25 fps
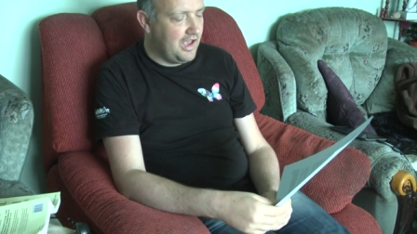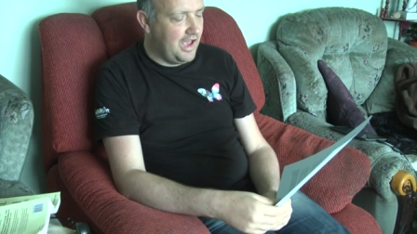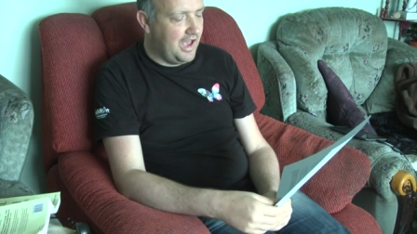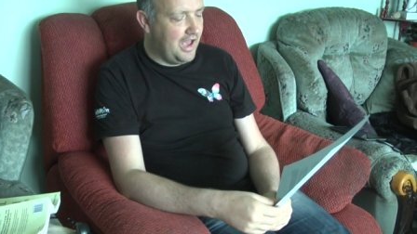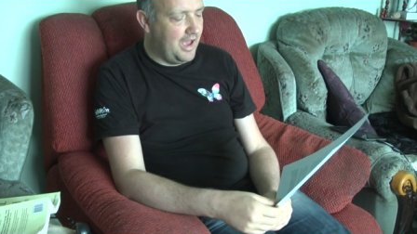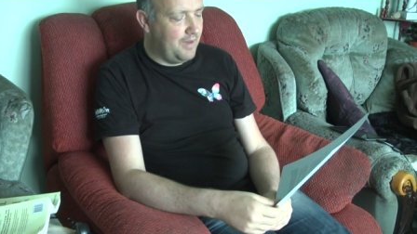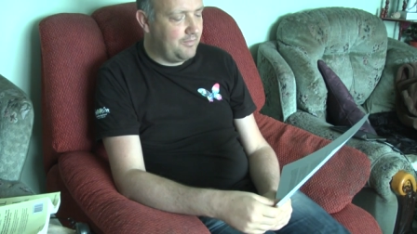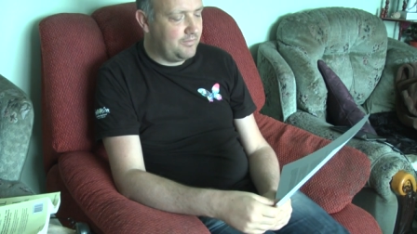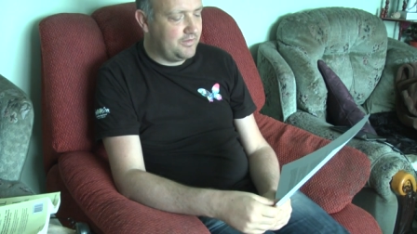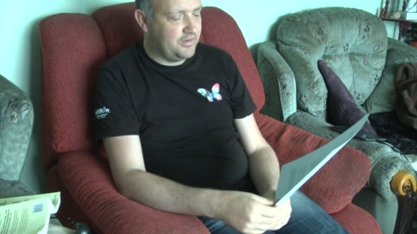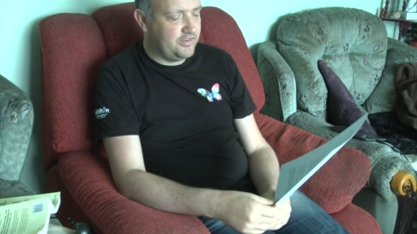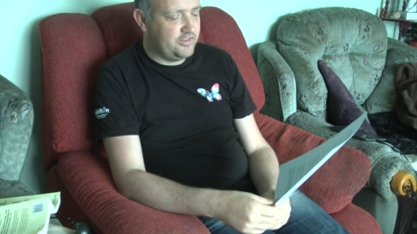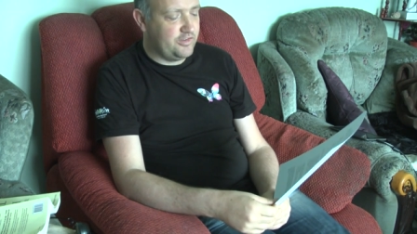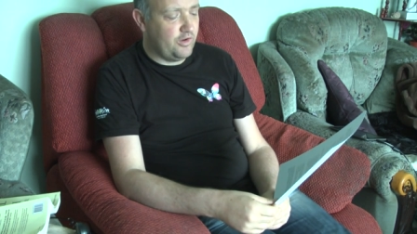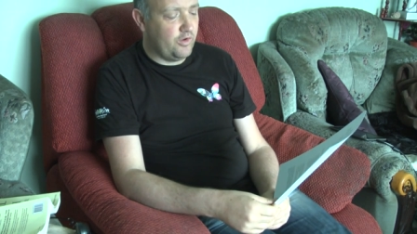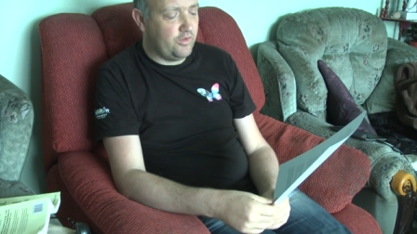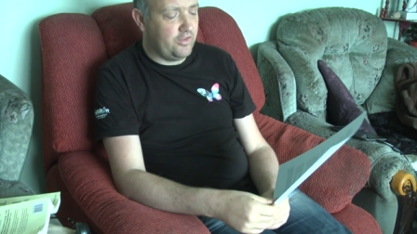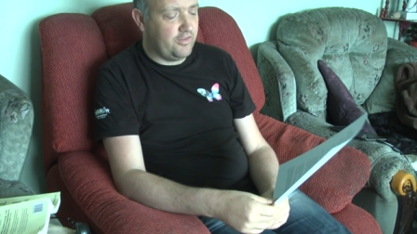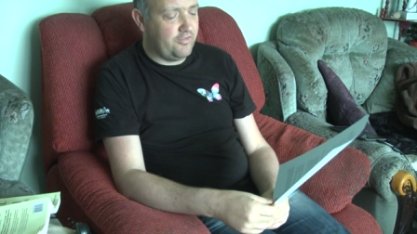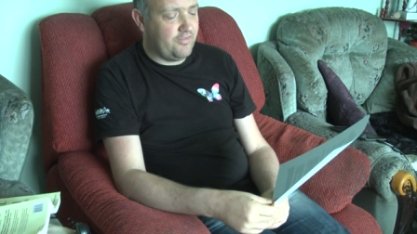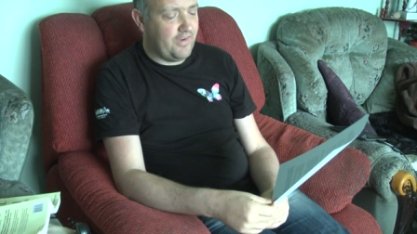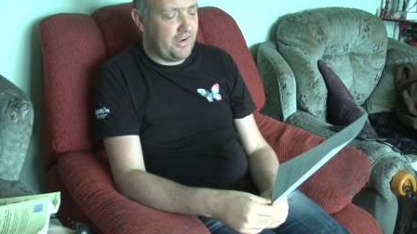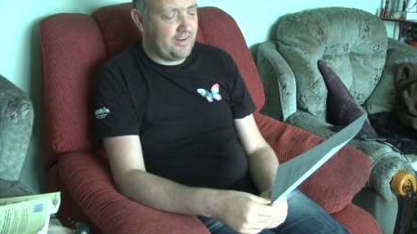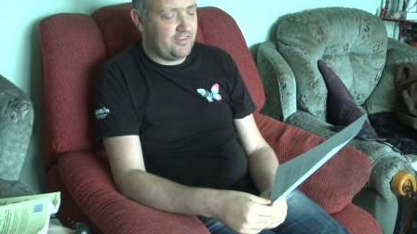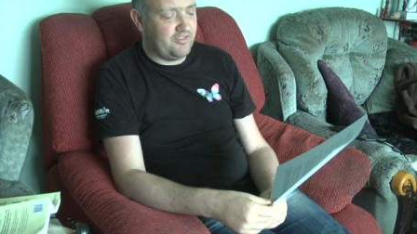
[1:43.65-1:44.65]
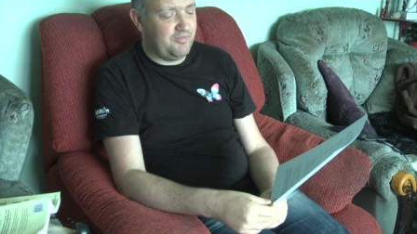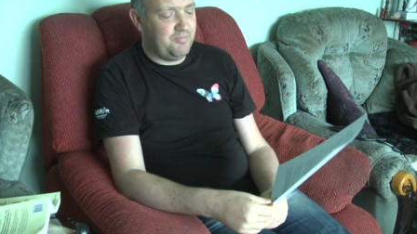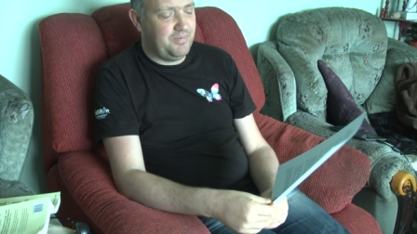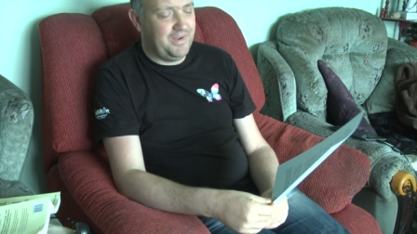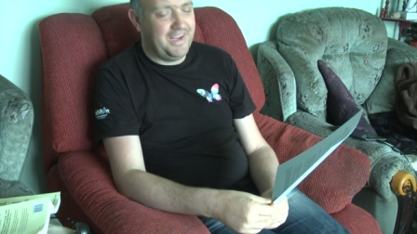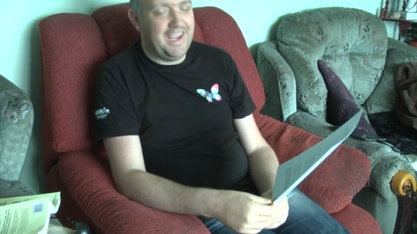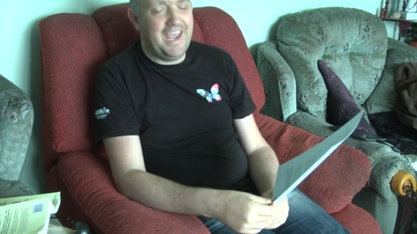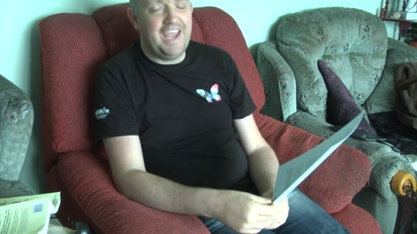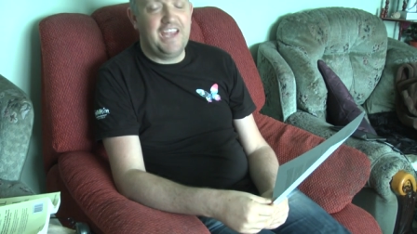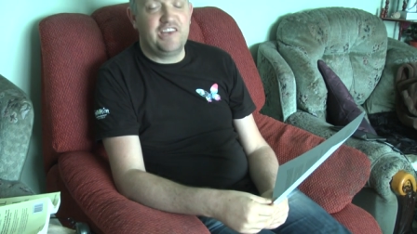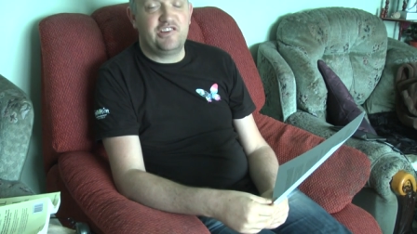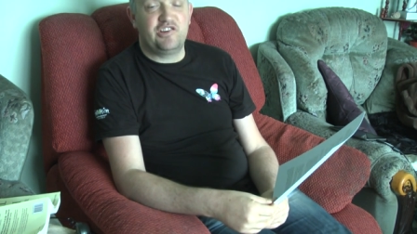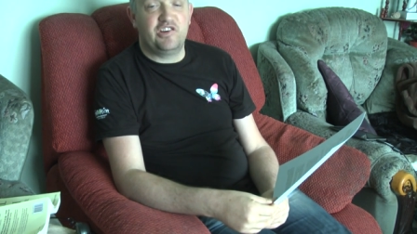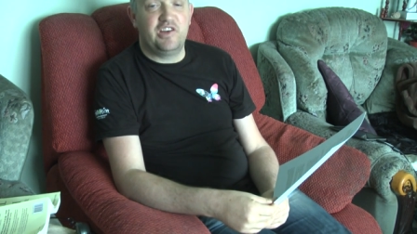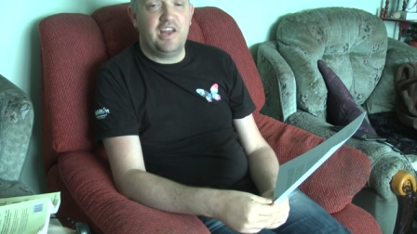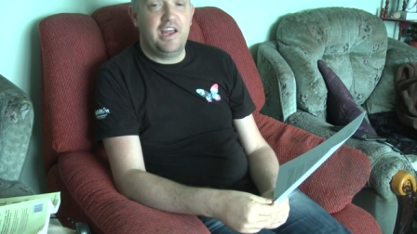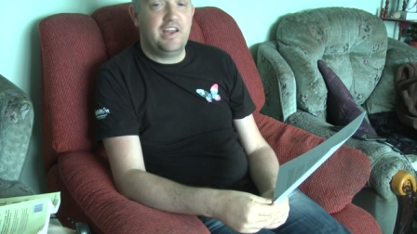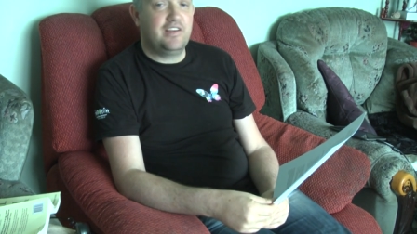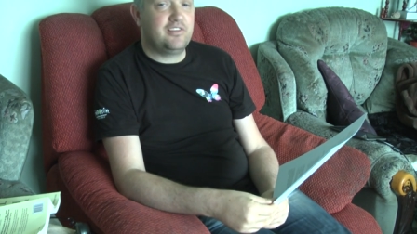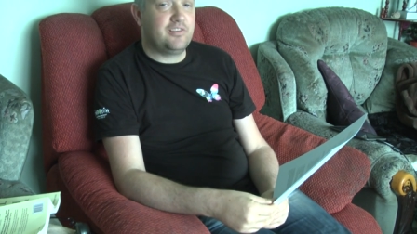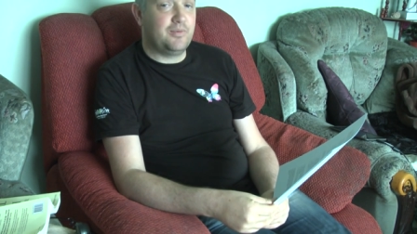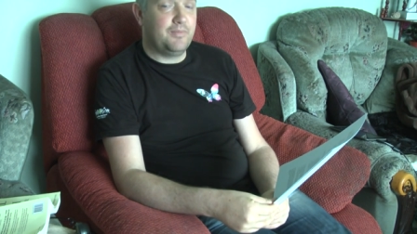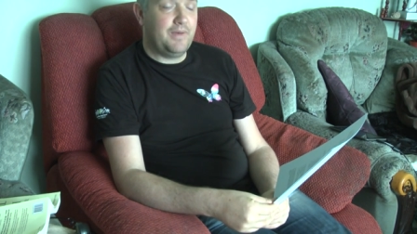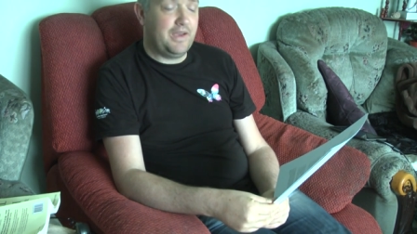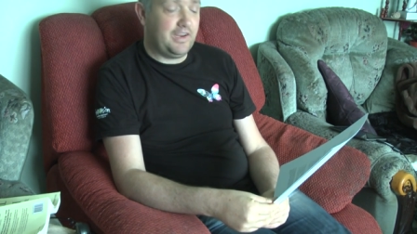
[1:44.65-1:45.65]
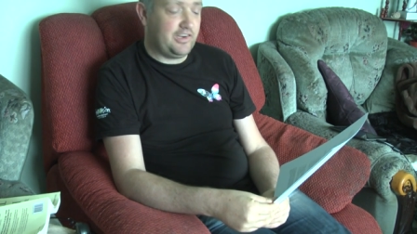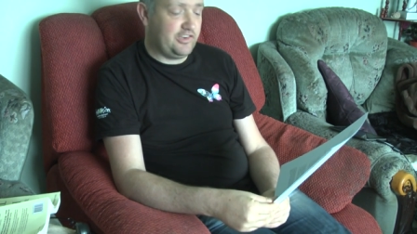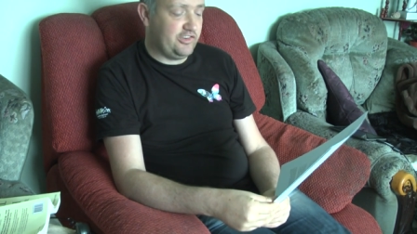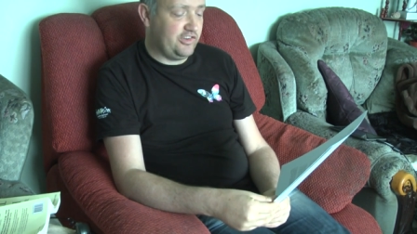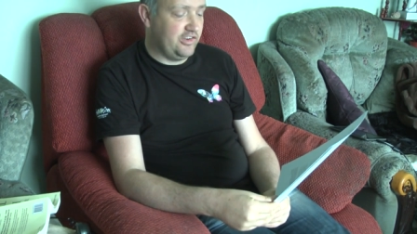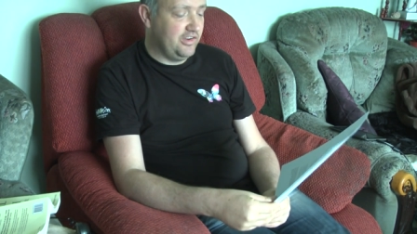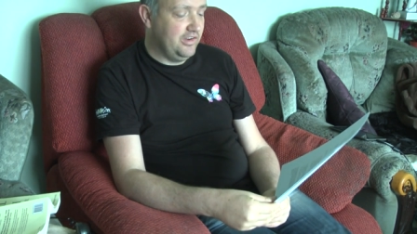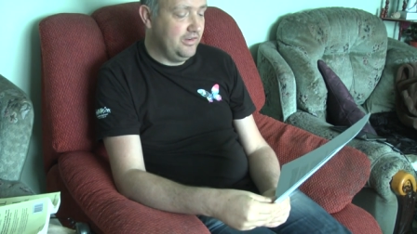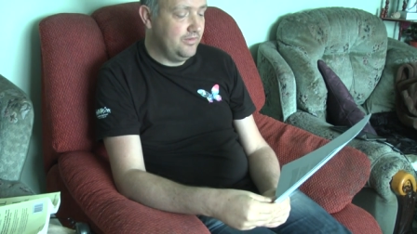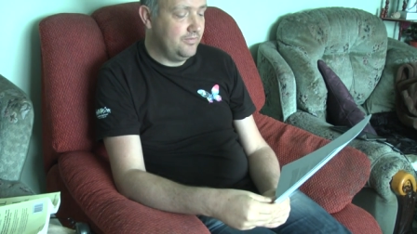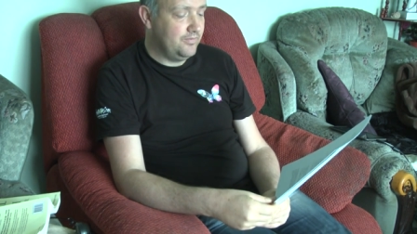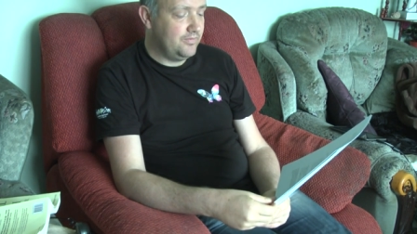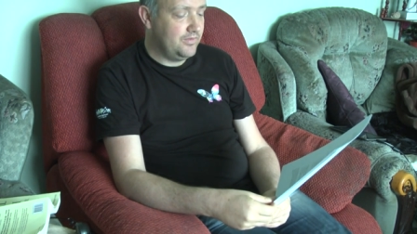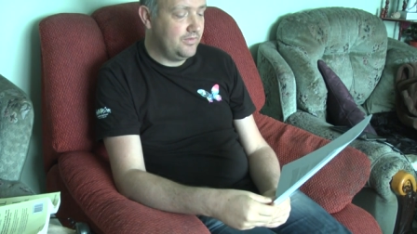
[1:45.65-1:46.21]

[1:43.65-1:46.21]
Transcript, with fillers: um, to show the effect of pH on enzyme action,